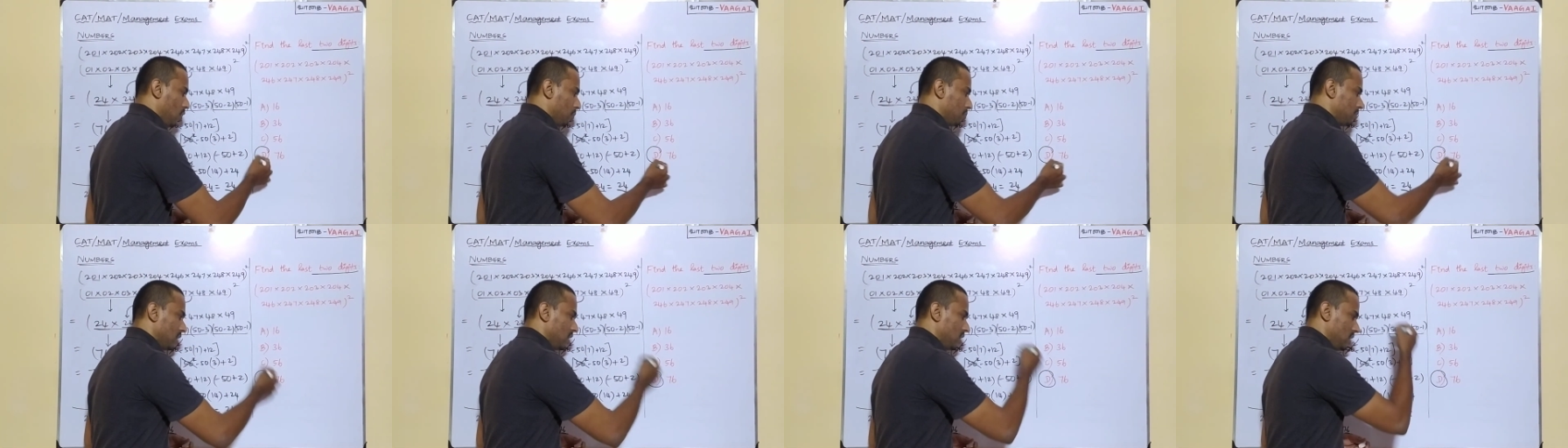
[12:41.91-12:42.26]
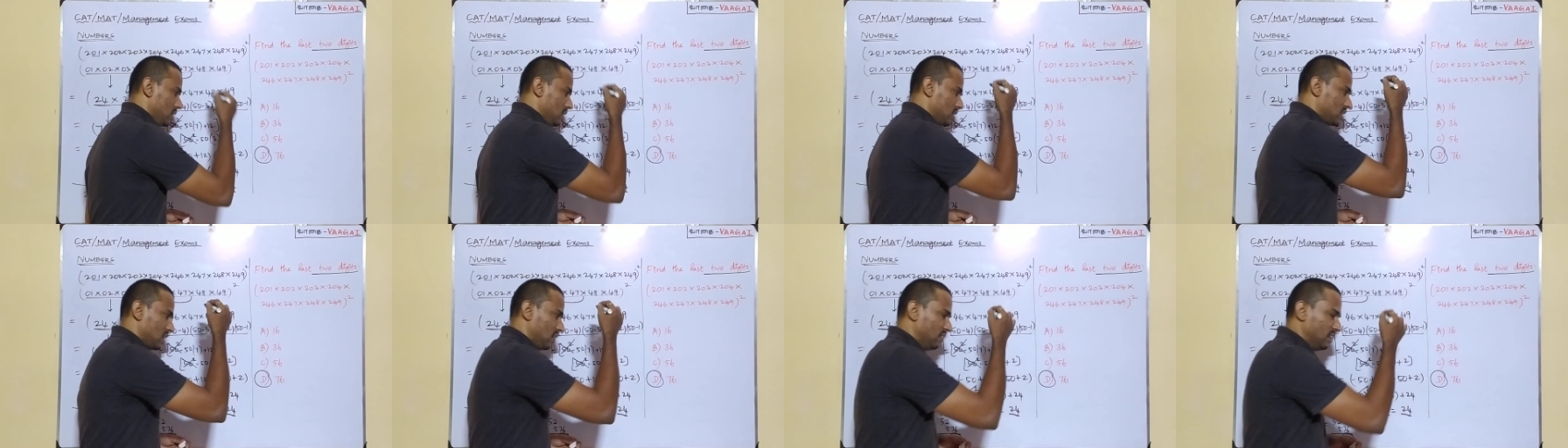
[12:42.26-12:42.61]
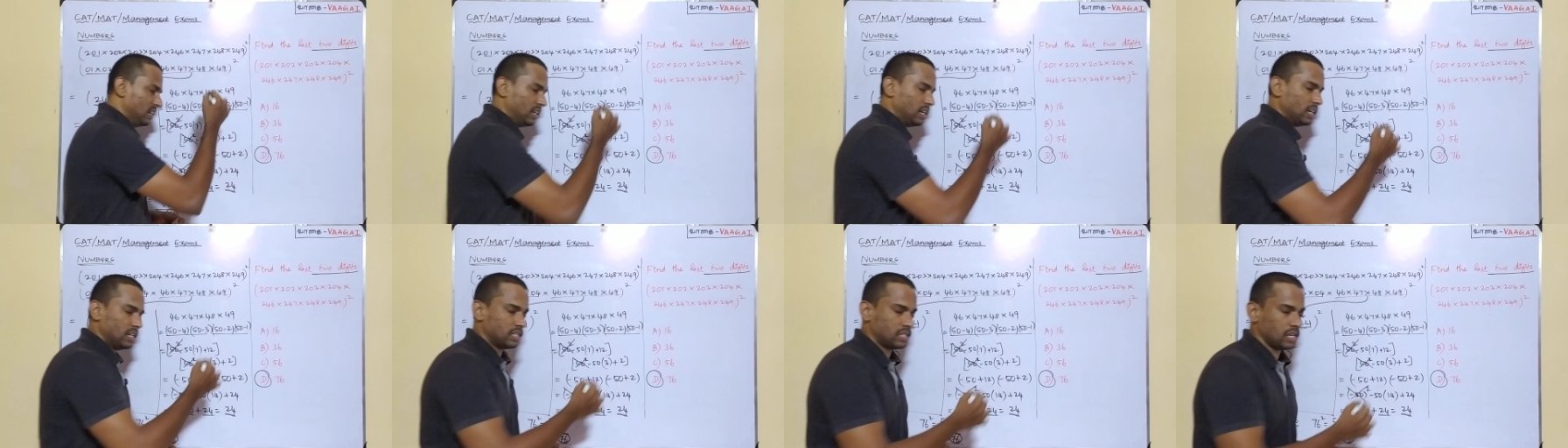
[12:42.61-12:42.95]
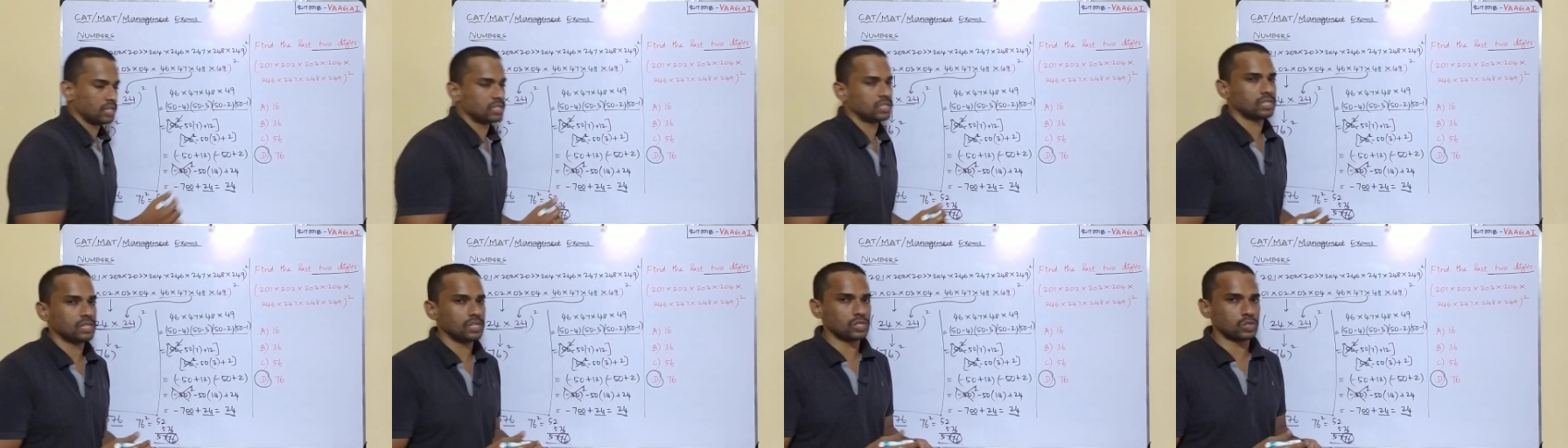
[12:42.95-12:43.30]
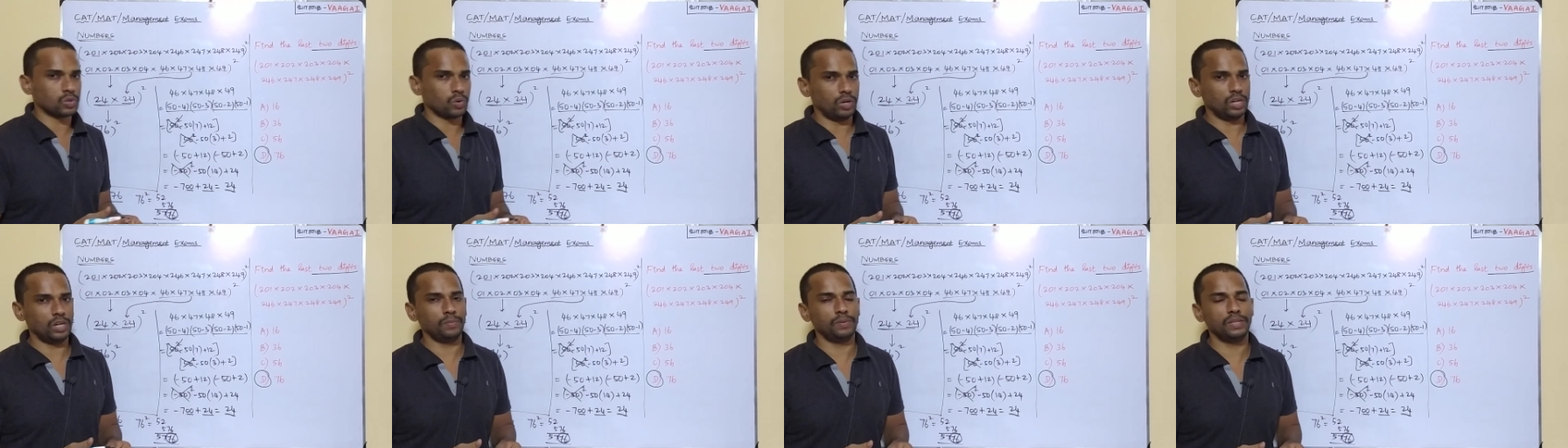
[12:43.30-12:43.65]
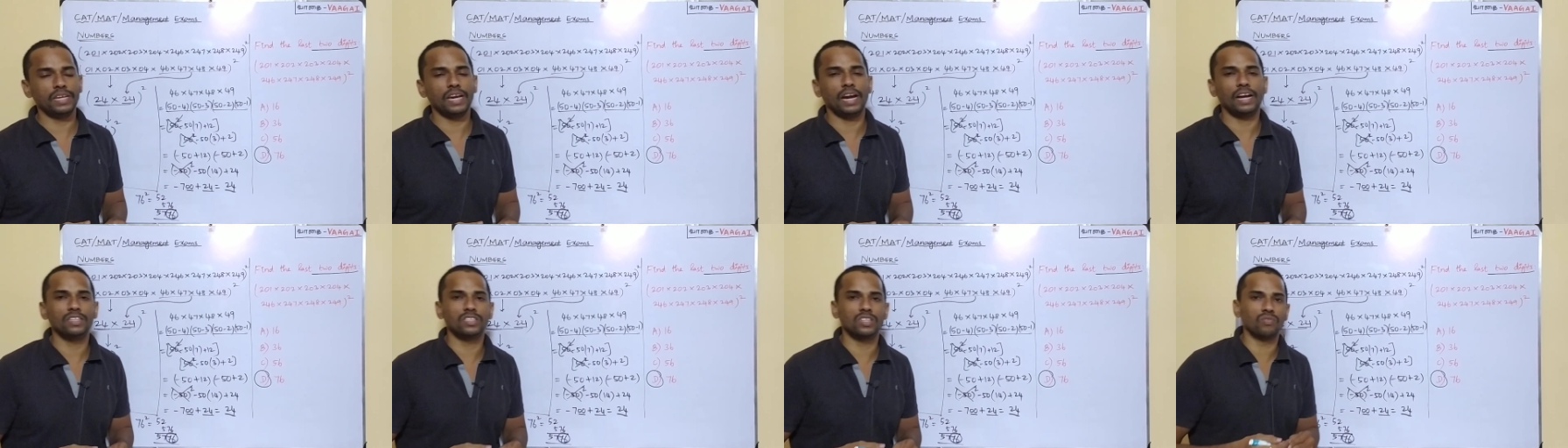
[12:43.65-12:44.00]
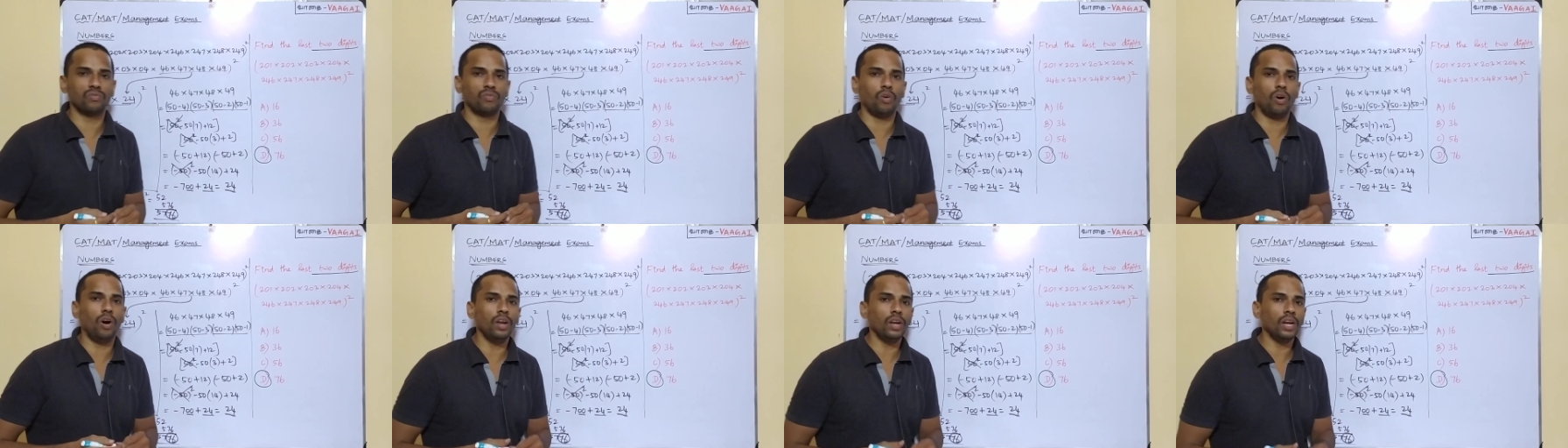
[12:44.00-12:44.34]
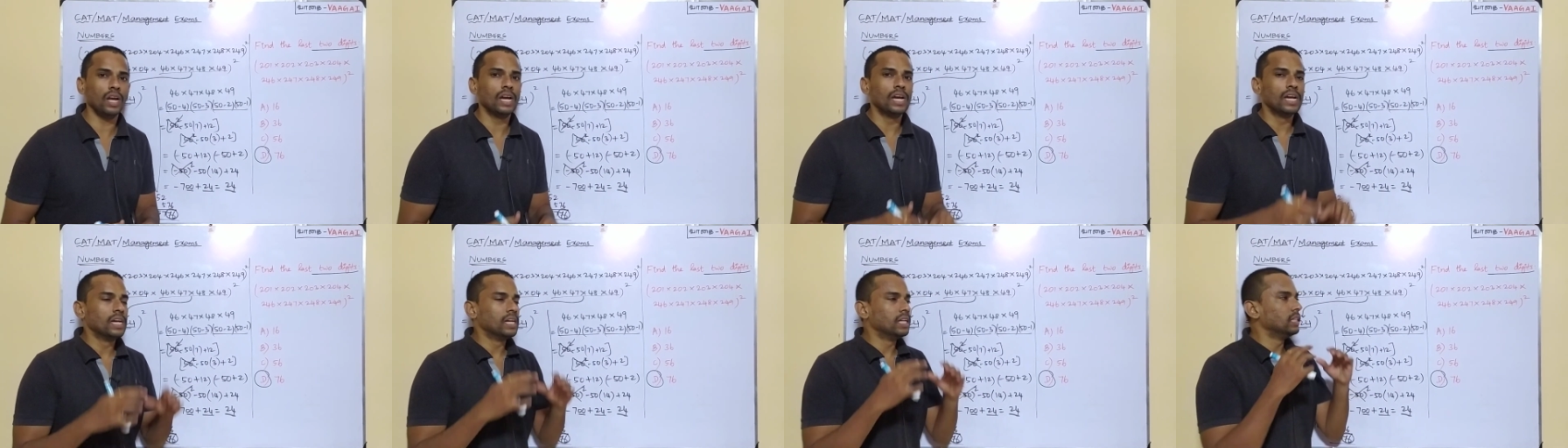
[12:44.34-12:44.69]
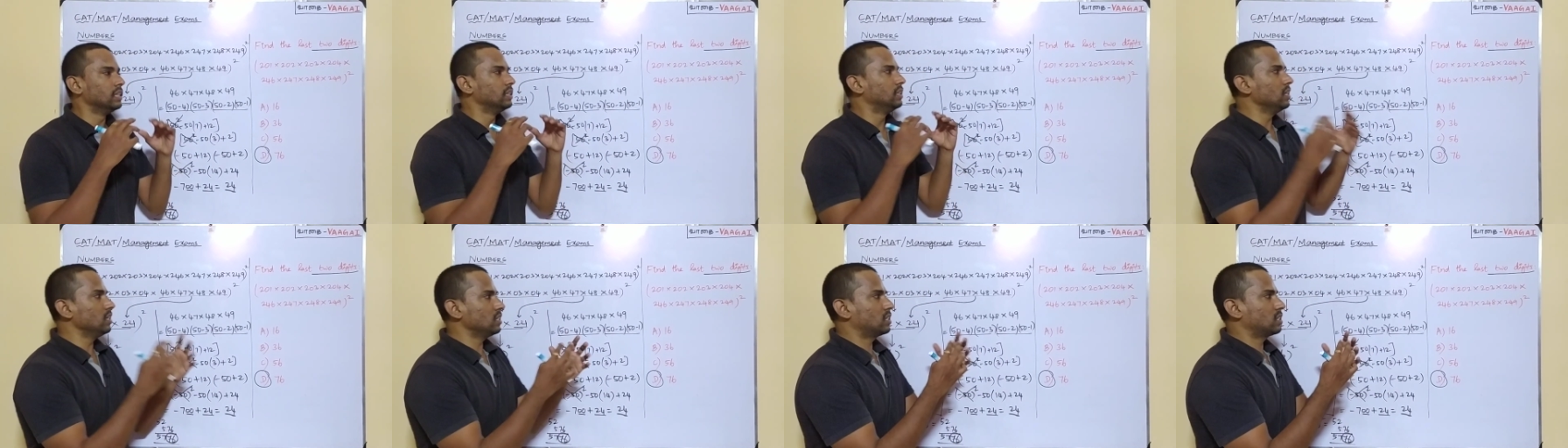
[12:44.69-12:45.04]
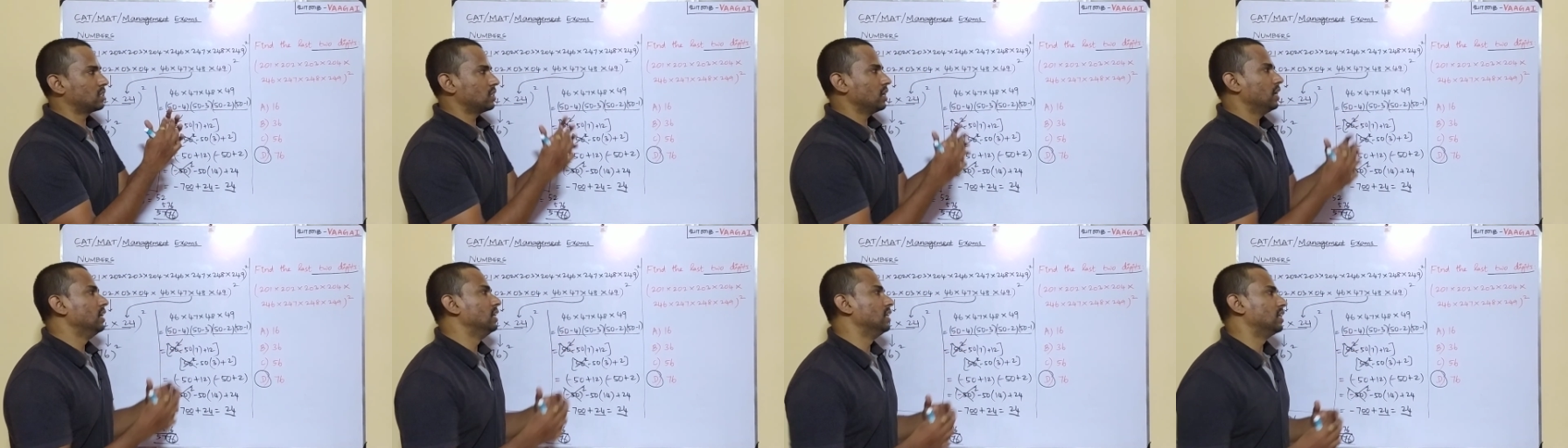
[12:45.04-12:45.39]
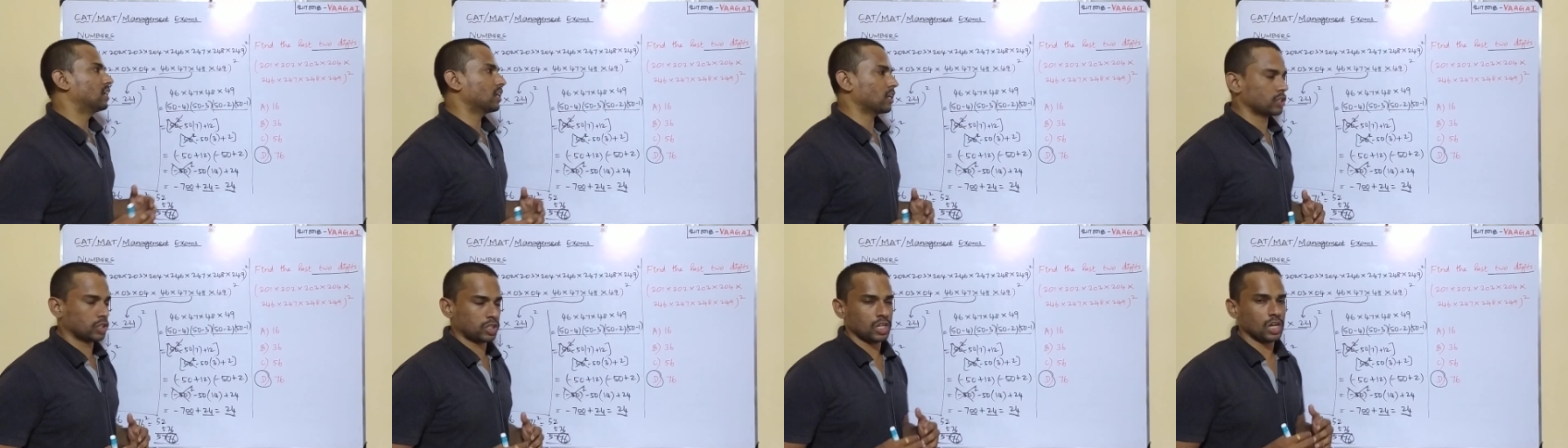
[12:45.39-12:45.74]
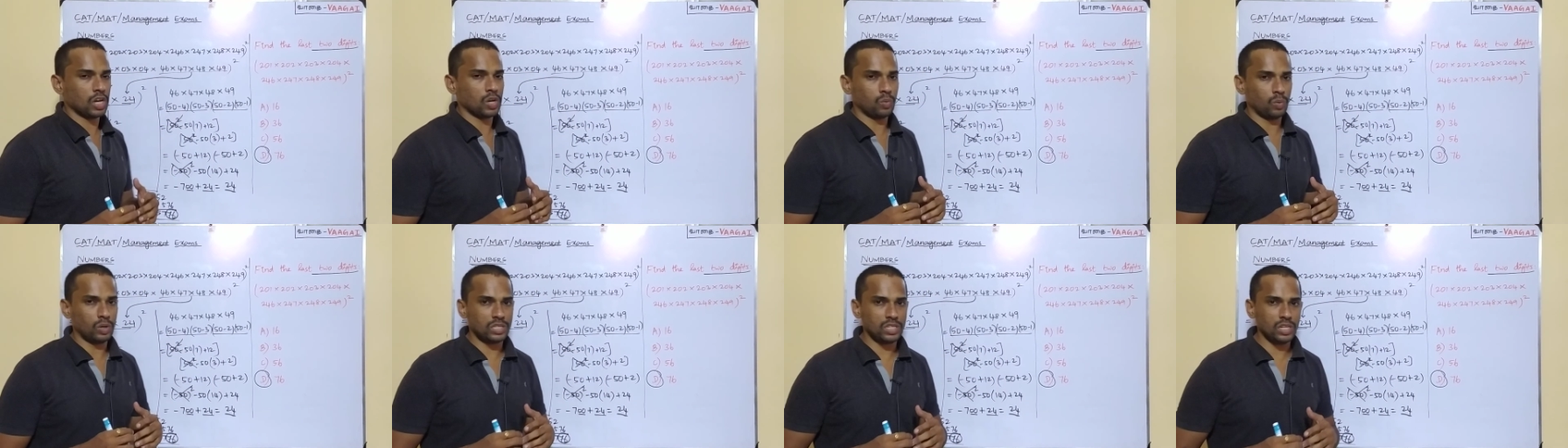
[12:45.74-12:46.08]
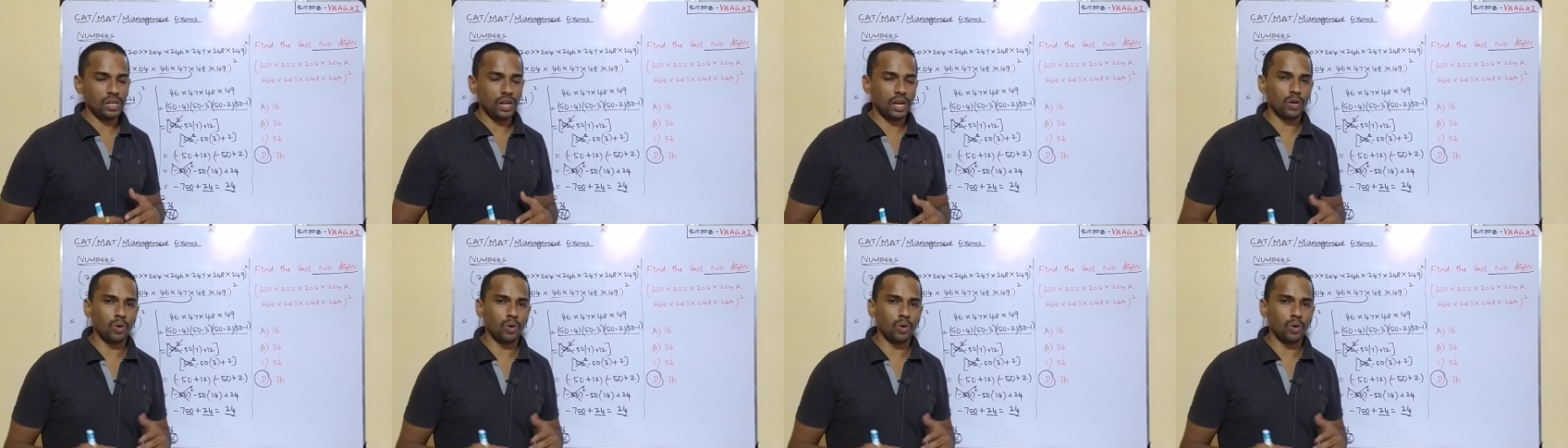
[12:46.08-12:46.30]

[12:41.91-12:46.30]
Option D 76 is going to be the answer for this interesting question.